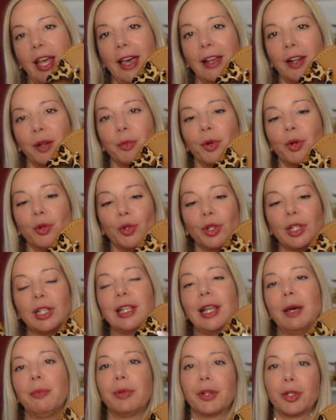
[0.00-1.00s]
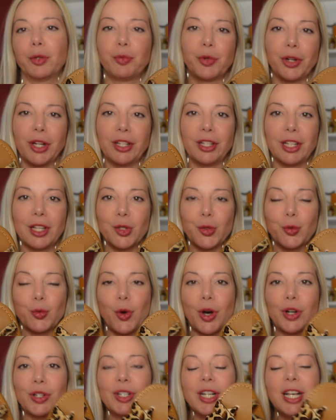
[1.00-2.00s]
animal leopard print as
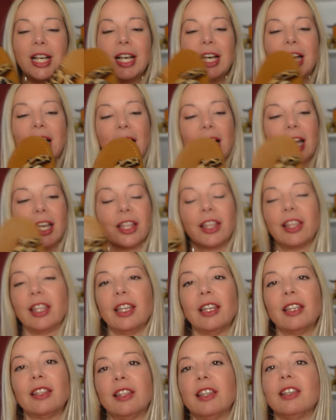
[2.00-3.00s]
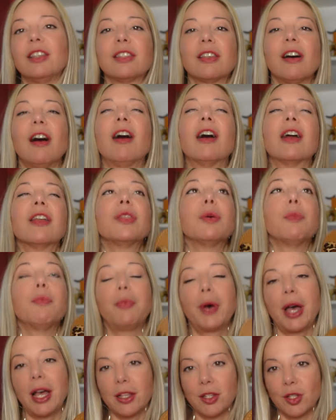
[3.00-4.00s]
well. I think these are the
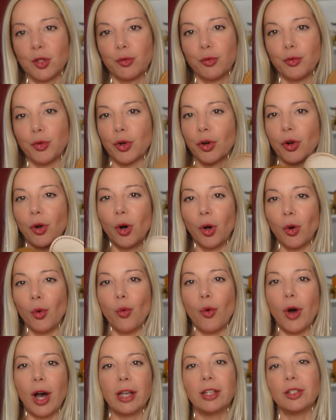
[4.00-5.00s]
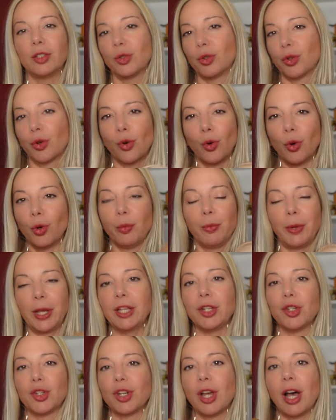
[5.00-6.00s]
best for all white or all
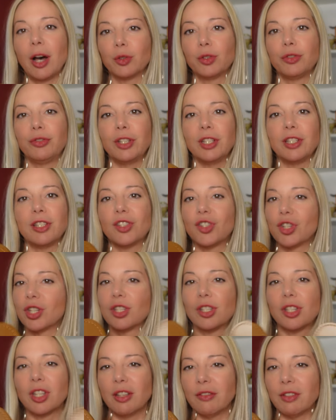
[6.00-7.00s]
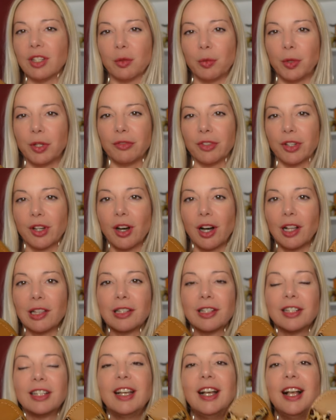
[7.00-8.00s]
beige outfits, just to give it a bit of a
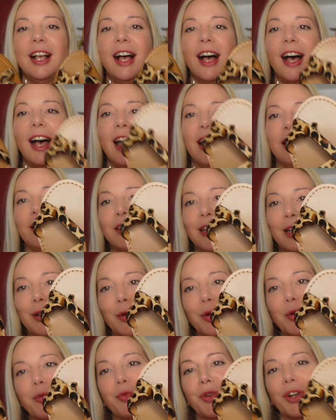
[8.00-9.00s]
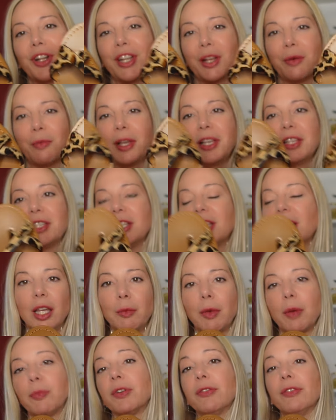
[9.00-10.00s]
color, and they look pretty amazing.
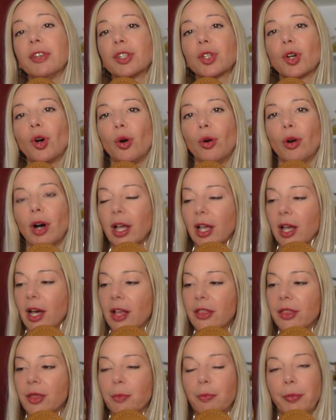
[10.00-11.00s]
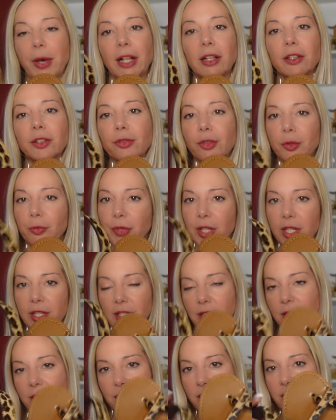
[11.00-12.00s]
In my previous haul, I got the belt from this
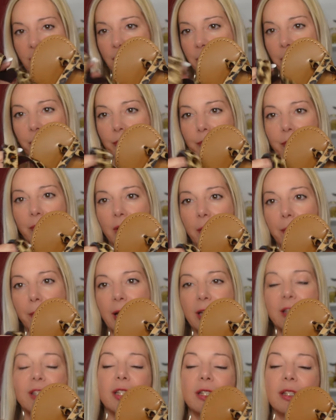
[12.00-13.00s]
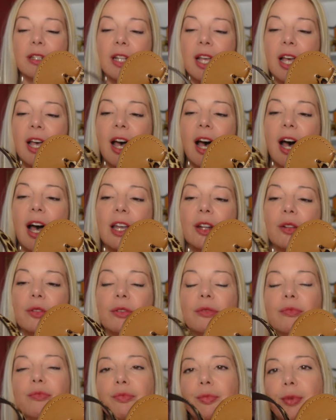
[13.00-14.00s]
same pattern. I
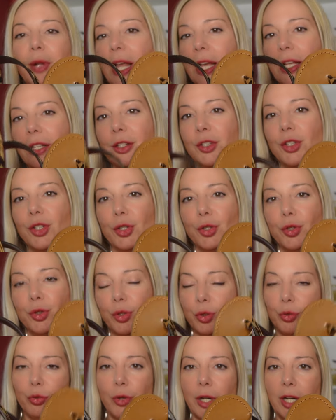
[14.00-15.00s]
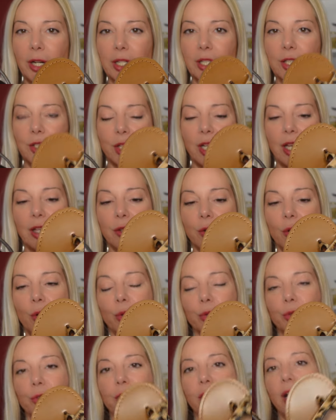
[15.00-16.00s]
don't plan to wear it together
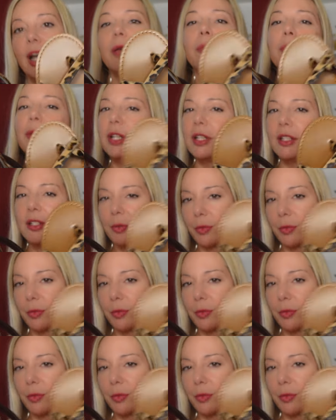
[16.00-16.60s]
all the time, but it's a